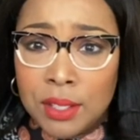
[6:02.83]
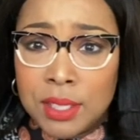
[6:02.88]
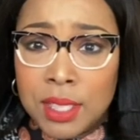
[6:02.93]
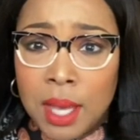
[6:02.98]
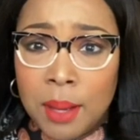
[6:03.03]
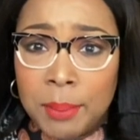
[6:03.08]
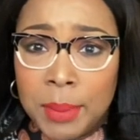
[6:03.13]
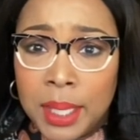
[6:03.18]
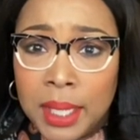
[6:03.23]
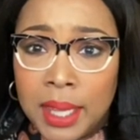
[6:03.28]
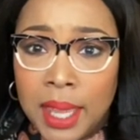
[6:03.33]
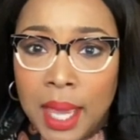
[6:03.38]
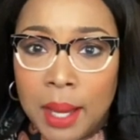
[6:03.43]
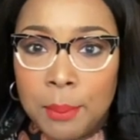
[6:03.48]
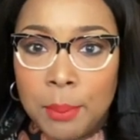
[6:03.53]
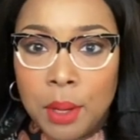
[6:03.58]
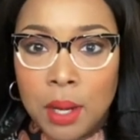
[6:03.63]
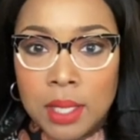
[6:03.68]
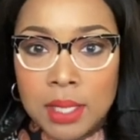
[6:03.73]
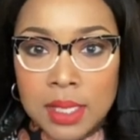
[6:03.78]
I mean like
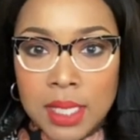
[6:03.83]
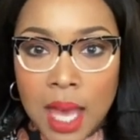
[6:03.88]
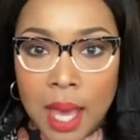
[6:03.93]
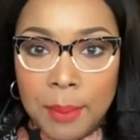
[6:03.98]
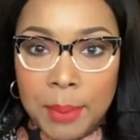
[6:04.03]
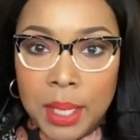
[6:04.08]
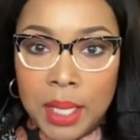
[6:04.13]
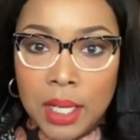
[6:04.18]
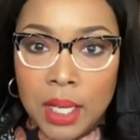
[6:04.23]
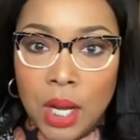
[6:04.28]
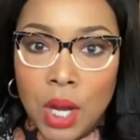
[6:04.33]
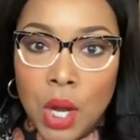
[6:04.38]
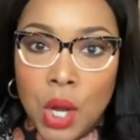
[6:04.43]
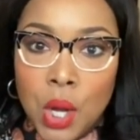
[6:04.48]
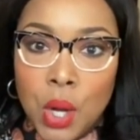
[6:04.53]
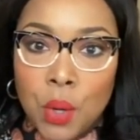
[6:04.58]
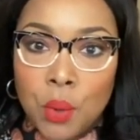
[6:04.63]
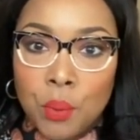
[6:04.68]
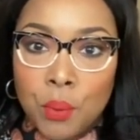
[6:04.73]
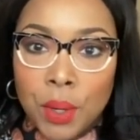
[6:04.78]
balsamic,
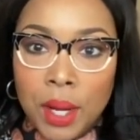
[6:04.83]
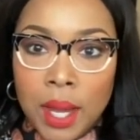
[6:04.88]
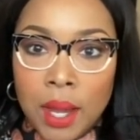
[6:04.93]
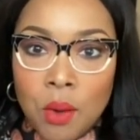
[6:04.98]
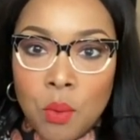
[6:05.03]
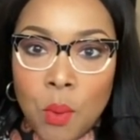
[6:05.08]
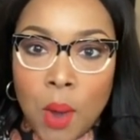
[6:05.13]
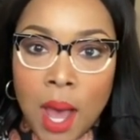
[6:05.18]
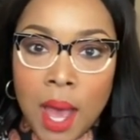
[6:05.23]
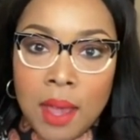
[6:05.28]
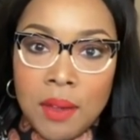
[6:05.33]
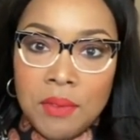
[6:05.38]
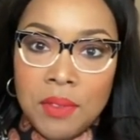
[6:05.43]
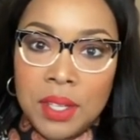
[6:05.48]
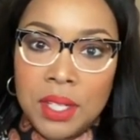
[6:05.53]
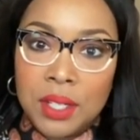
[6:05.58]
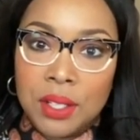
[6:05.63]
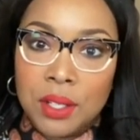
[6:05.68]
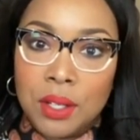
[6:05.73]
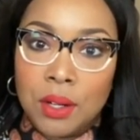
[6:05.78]
red wine
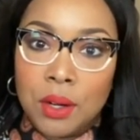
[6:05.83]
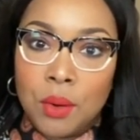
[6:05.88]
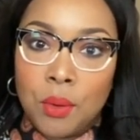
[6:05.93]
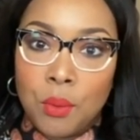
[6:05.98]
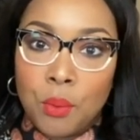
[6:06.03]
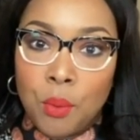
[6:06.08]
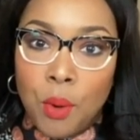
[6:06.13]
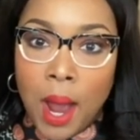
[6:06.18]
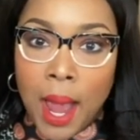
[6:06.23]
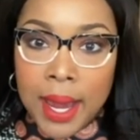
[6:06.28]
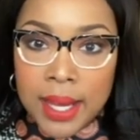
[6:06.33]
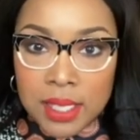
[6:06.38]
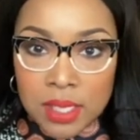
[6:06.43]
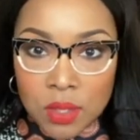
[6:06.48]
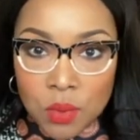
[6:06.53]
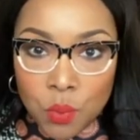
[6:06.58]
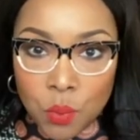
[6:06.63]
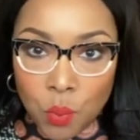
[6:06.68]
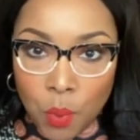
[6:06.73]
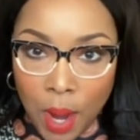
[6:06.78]
vinegar, rice
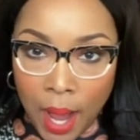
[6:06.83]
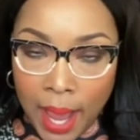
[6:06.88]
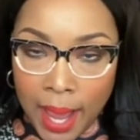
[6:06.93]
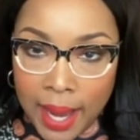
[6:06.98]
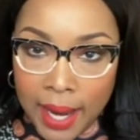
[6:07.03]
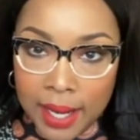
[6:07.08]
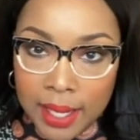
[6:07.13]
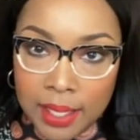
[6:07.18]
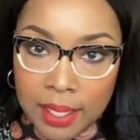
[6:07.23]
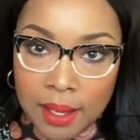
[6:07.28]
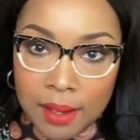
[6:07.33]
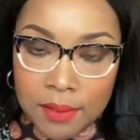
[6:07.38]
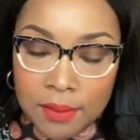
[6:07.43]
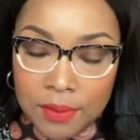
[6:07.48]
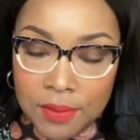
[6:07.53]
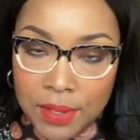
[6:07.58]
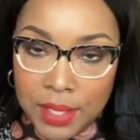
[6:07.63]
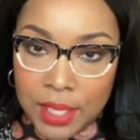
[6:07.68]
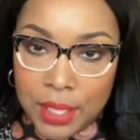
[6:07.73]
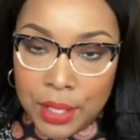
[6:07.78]
wine
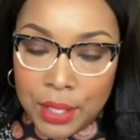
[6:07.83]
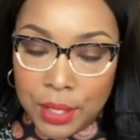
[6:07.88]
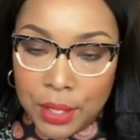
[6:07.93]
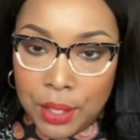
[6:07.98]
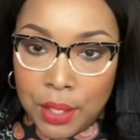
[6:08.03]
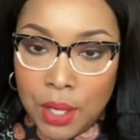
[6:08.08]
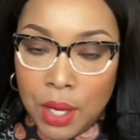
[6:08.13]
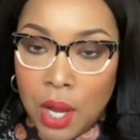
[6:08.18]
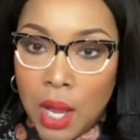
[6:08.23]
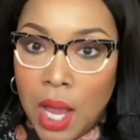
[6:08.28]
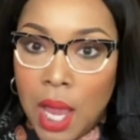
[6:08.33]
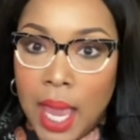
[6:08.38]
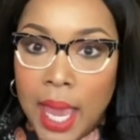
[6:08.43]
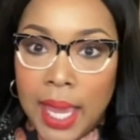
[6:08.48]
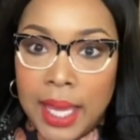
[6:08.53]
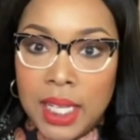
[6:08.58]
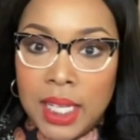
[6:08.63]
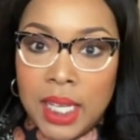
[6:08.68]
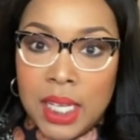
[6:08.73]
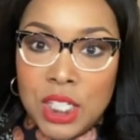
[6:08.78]
vinegar,
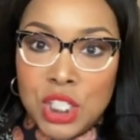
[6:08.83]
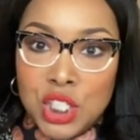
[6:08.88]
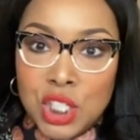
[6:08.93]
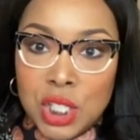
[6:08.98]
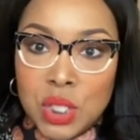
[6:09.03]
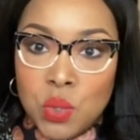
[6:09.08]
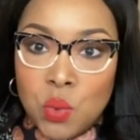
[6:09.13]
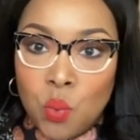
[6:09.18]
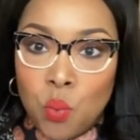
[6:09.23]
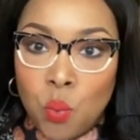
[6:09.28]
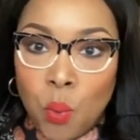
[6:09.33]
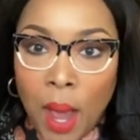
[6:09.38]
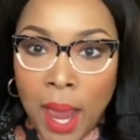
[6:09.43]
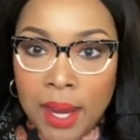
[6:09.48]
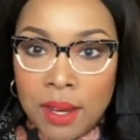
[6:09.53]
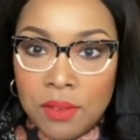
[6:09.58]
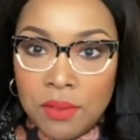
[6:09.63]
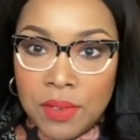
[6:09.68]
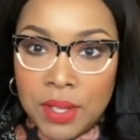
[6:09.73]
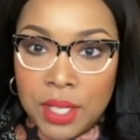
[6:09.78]
and then just
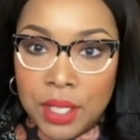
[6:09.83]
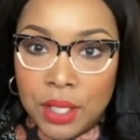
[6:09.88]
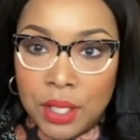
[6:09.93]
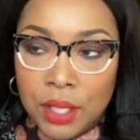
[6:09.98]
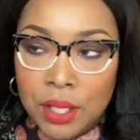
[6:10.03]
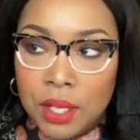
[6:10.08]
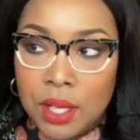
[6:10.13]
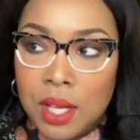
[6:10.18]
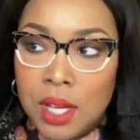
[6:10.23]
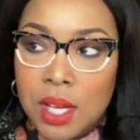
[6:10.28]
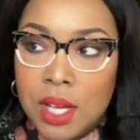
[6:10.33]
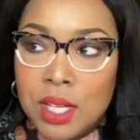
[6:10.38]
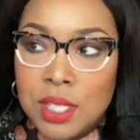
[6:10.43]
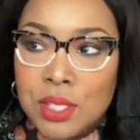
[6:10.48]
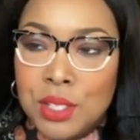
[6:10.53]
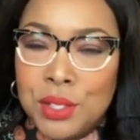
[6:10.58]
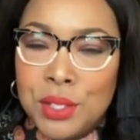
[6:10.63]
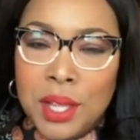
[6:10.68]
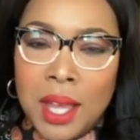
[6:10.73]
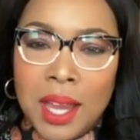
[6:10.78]
white vinegar.
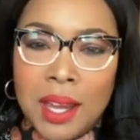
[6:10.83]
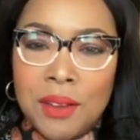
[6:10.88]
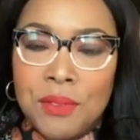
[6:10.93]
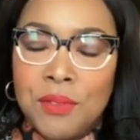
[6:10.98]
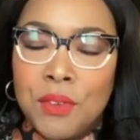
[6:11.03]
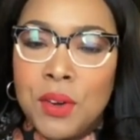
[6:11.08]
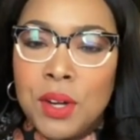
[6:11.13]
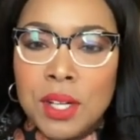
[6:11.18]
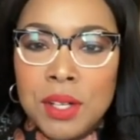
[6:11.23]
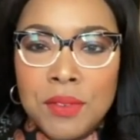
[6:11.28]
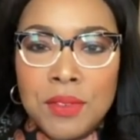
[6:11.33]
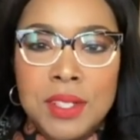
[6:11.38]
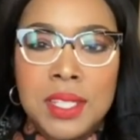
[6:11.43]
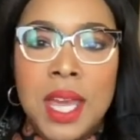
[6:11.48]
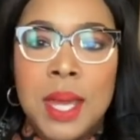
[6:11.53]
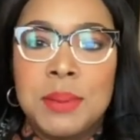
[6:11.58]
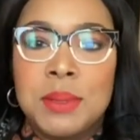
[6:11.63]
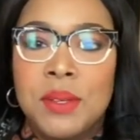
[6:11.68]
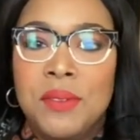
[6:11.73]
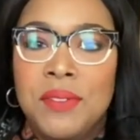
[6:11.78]
So you're like, 4 different
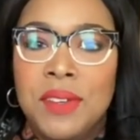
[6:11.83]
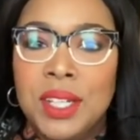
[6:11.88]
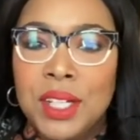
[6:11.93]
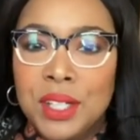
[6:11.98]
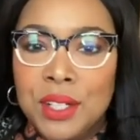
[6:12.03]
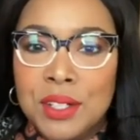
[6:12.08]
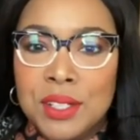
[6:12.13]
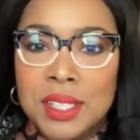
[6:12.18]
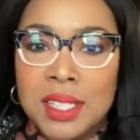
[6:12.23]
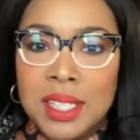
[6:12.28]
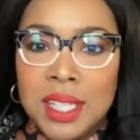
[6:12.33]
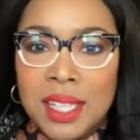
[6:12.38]
types of vinegars.